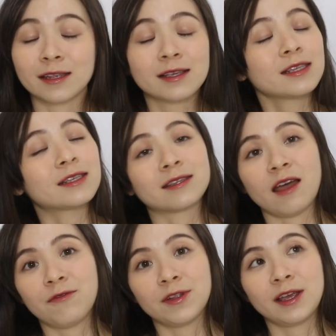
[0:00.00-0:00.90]
this is
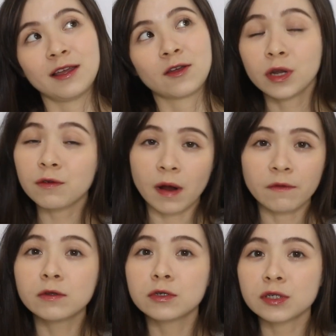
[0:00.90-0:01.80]
definitely pretty
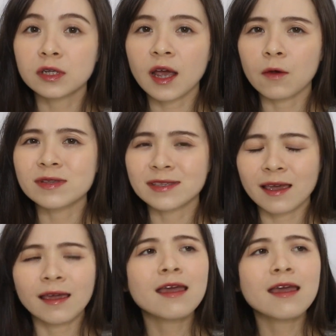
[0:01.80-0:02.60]
revolutionary, I would say.